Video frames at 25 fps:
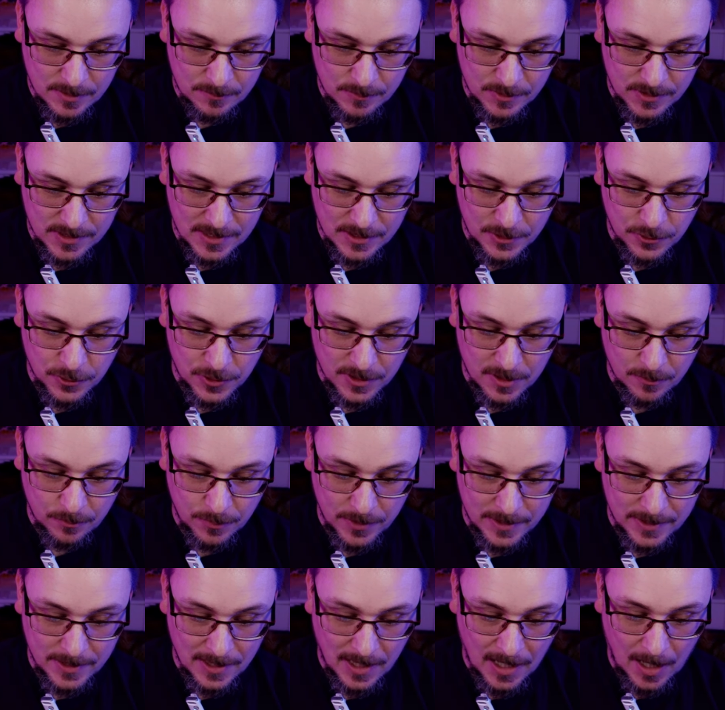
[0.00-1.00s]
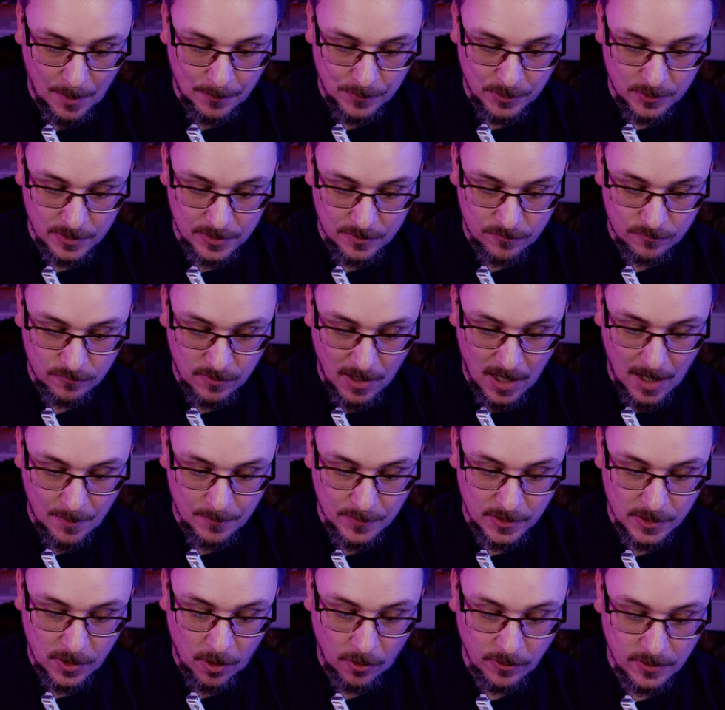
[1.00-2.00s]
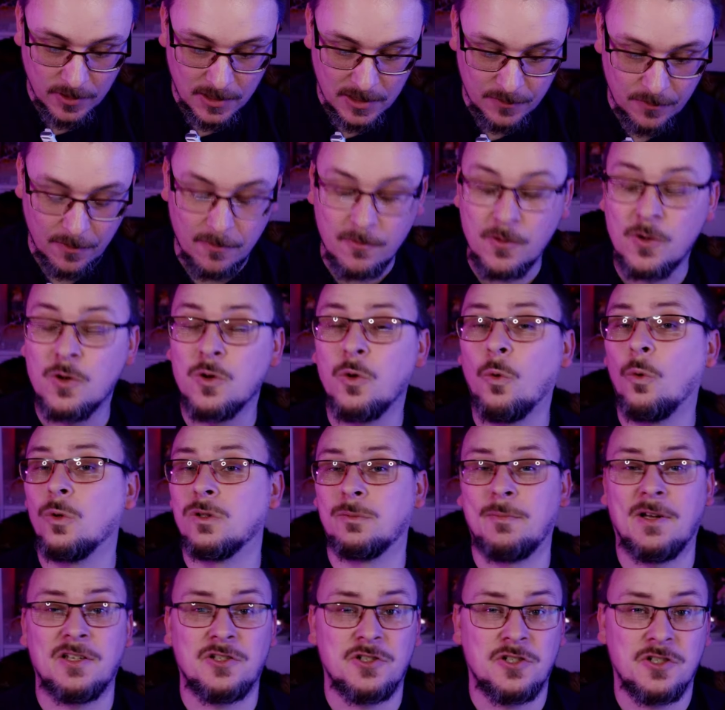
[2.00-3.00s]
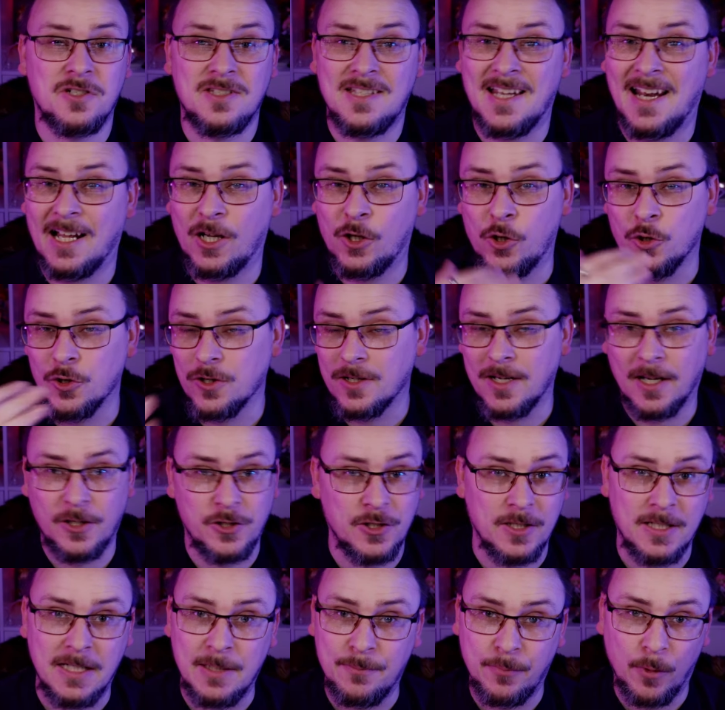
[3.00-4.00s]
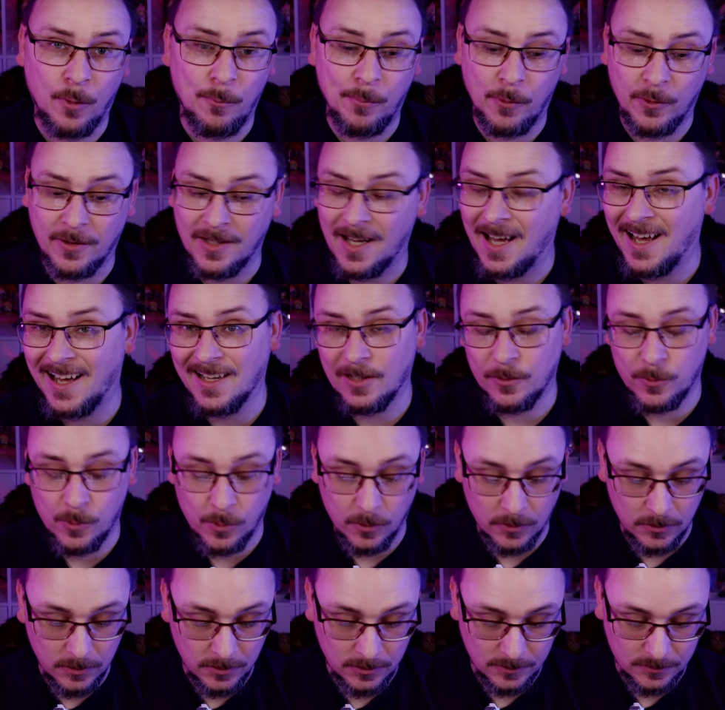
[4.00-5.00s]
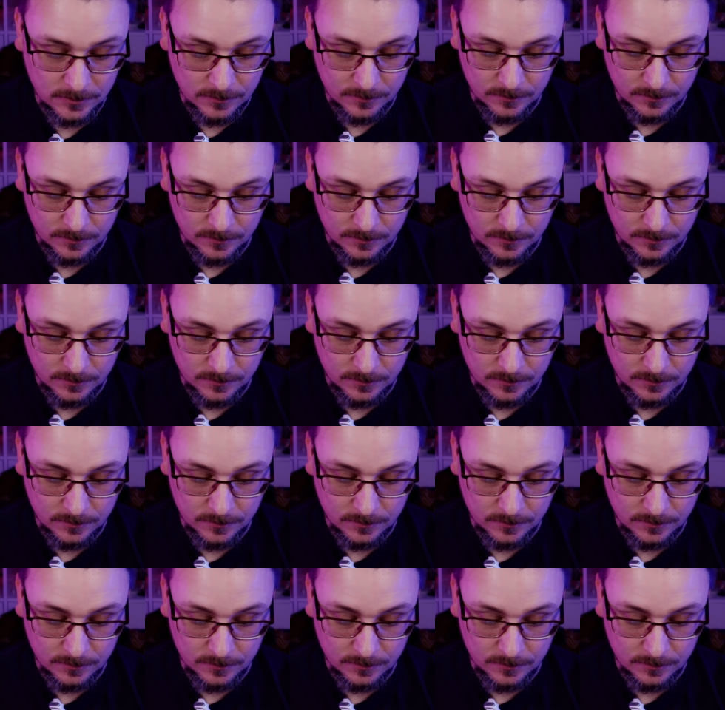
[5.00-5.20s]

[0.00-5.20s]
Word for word: but this used to be absolutely rammed constantly with loads of messages that I couldn't actually keep up on at all.